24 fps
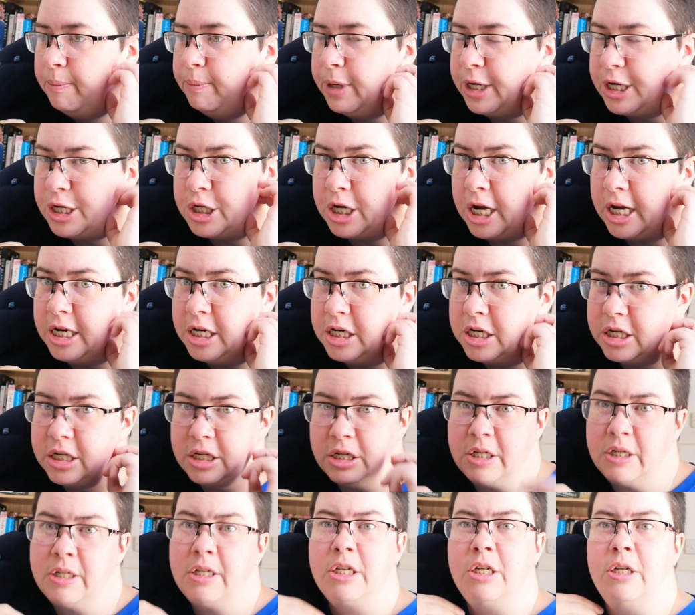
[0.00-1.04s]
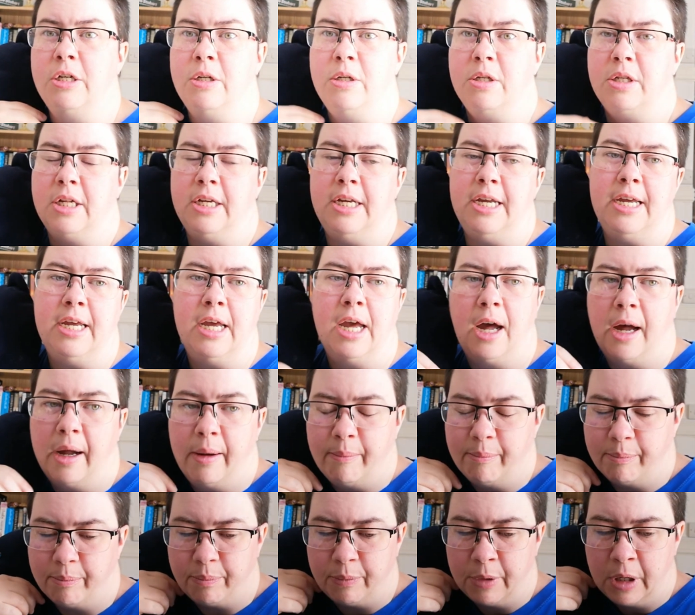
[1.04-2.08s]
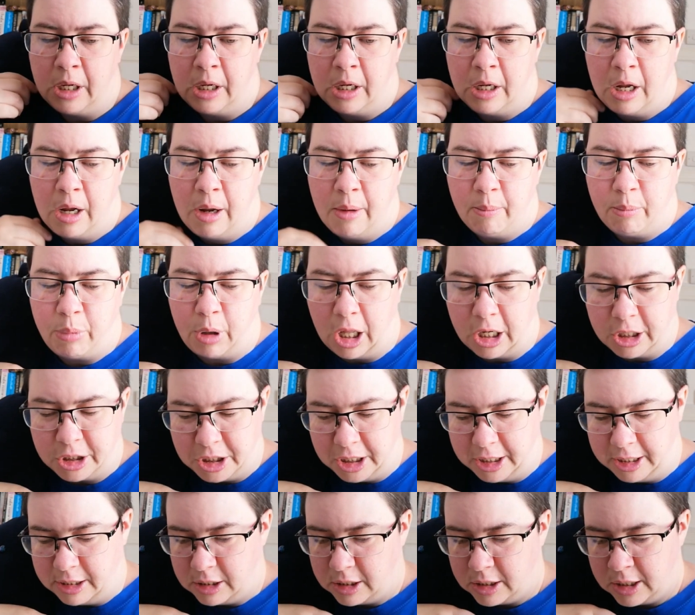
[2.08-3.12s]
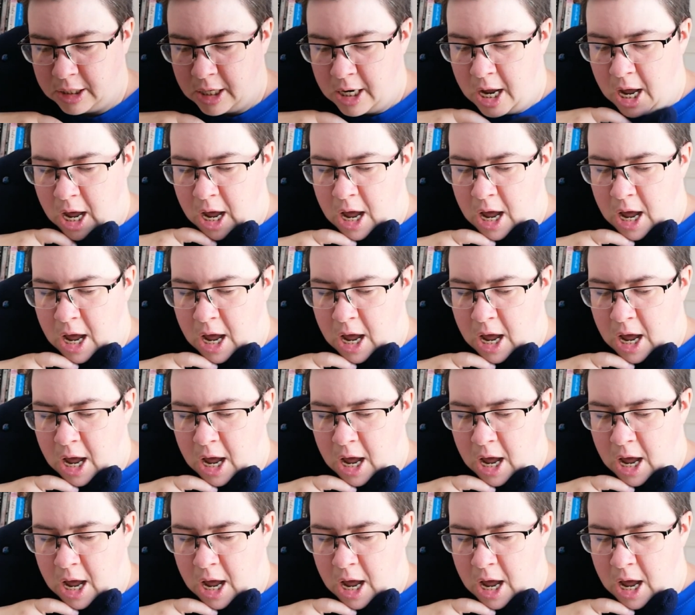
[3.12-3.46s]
Big changes to the plushes.